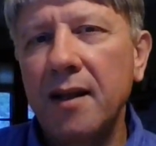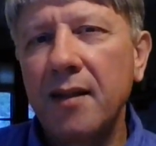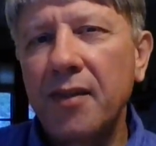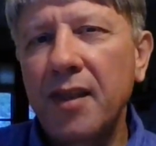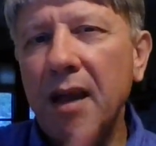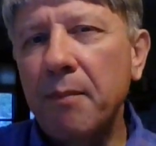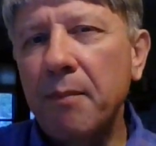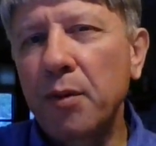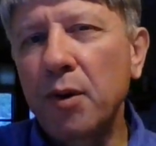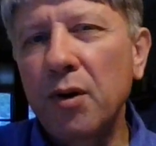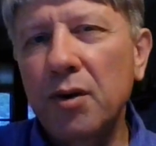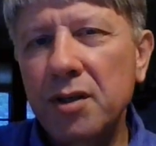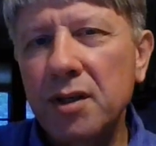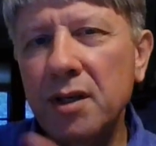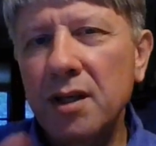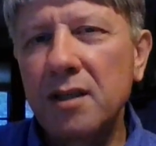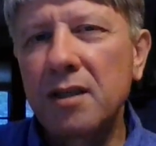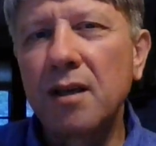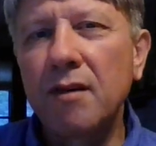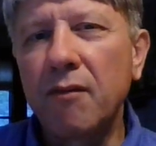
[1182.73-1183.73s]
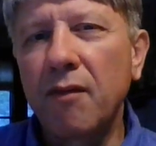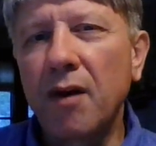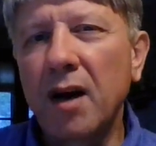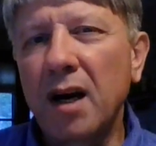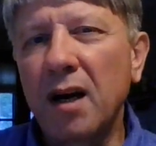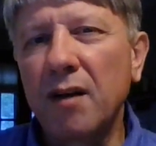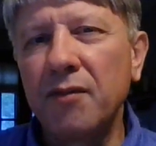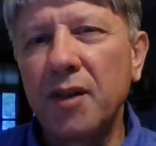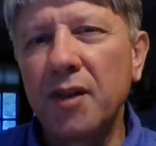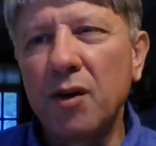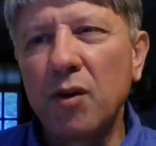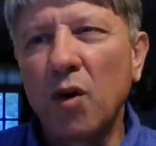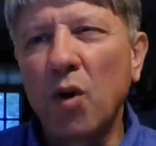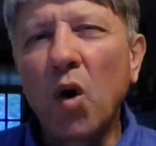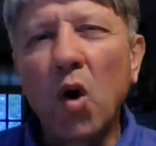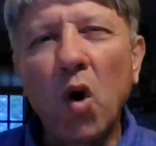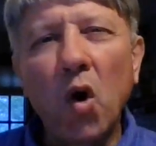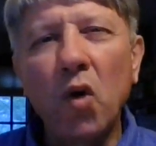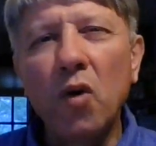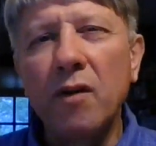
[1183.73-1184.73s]
That person is involved in
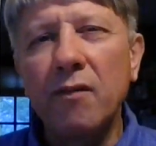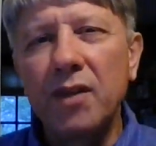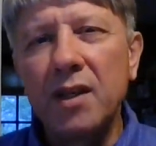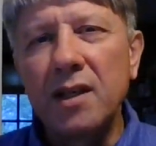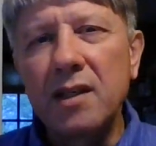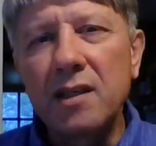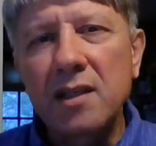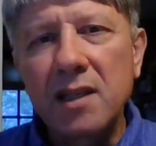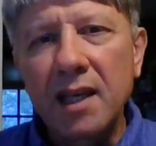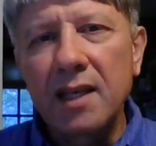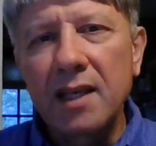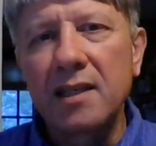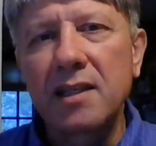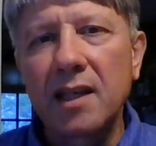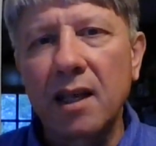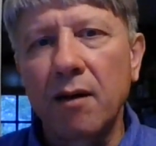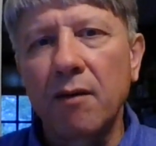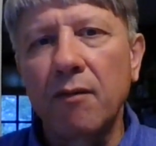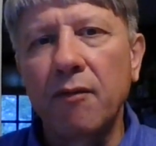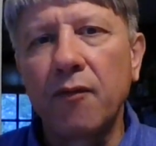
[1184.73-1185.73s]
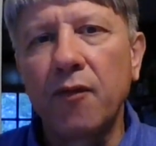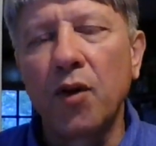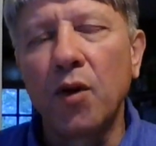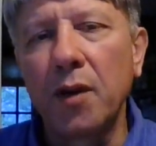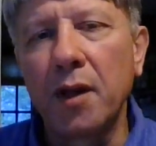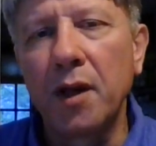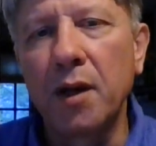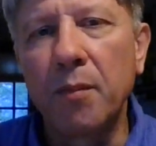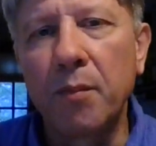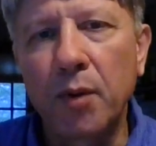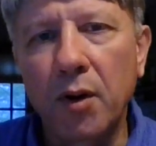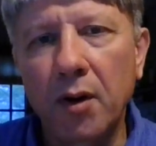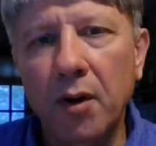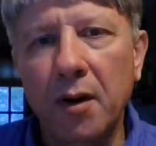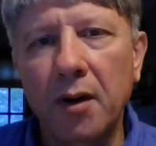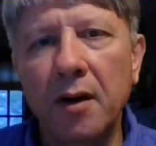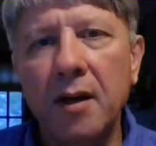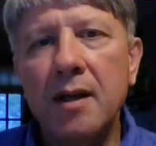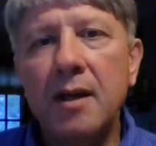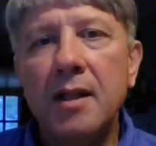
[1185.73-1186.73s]
all of these things that are falling
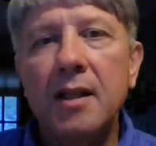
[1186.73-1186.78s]
apart.